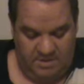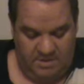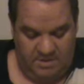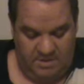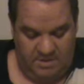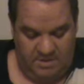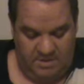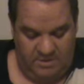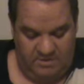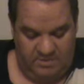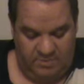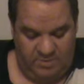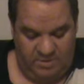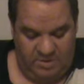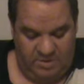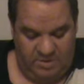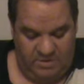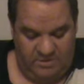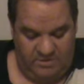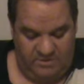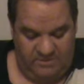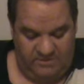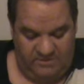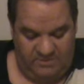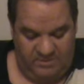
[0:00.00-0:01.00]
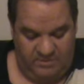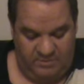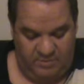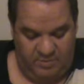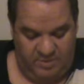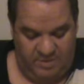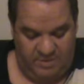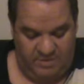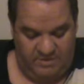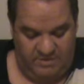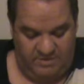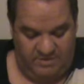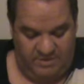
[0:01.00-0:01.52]
Then the prayer is a
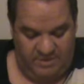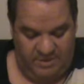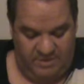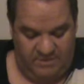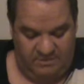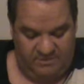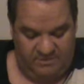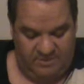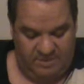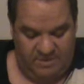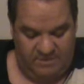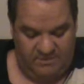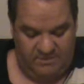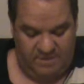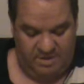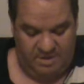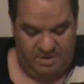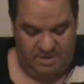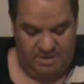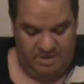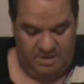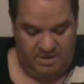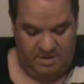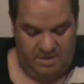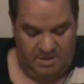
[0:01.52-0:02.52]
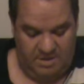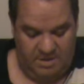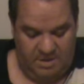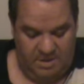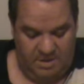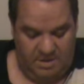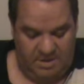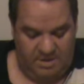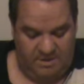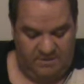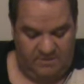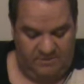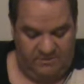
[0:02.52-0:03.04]
prayer of thanksgiving.
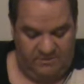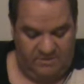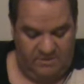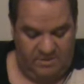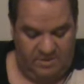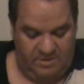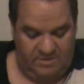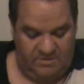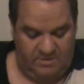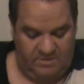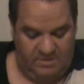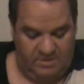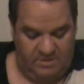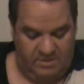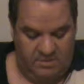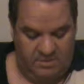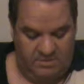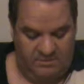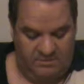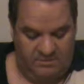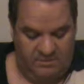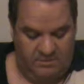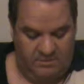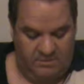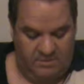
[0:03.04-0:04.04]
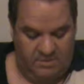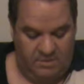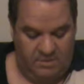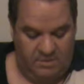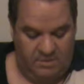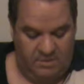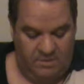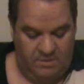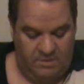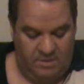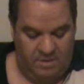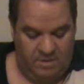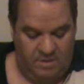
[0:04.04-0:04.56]
It is not a request at
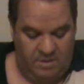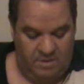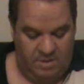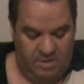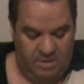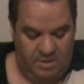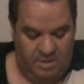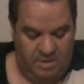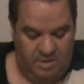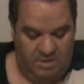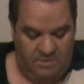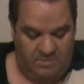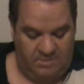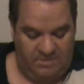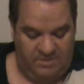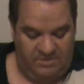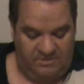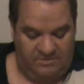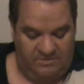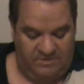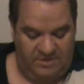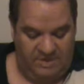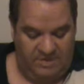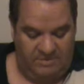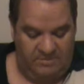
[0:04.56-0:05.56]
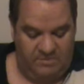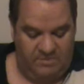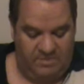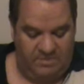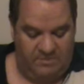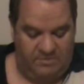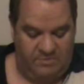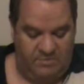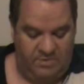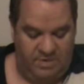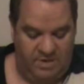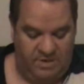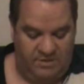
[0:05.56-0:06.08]
all, but a statement
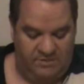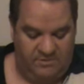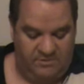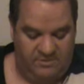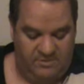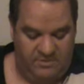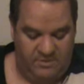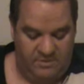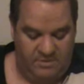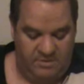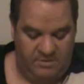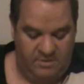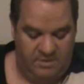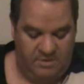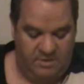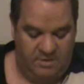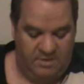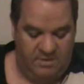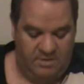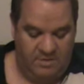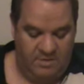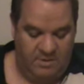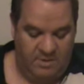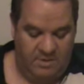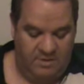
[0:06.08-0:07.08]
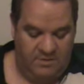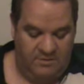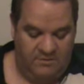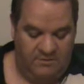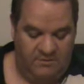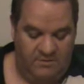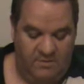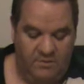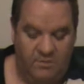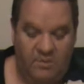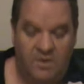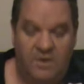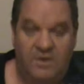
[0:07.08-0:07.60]
of gratitude
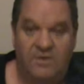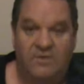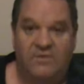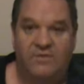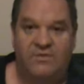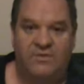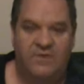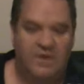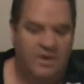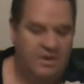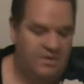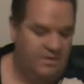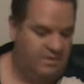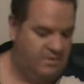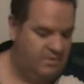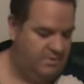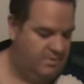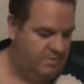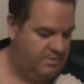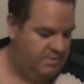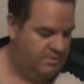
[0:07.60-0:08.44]
for what is so.